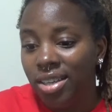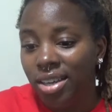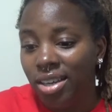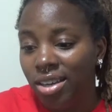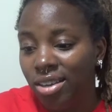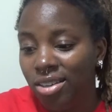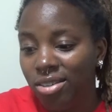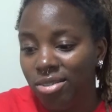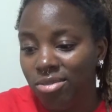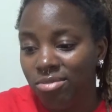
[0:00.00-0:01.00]

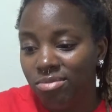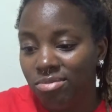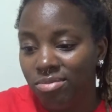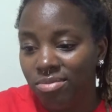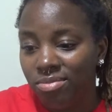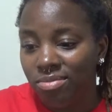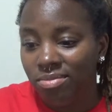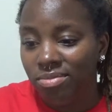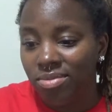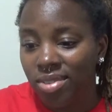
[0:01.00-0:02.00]
Um,
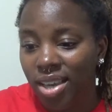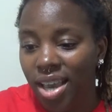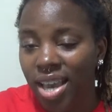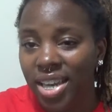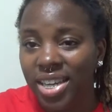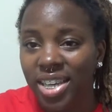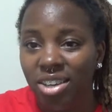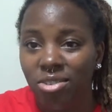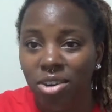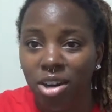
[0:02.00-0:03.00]
I had to
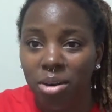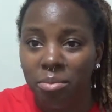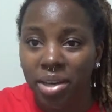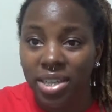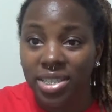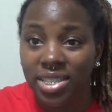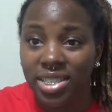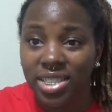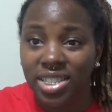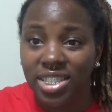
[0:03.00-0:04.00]
give her her
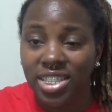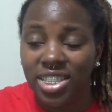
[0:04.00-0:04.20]
medicine and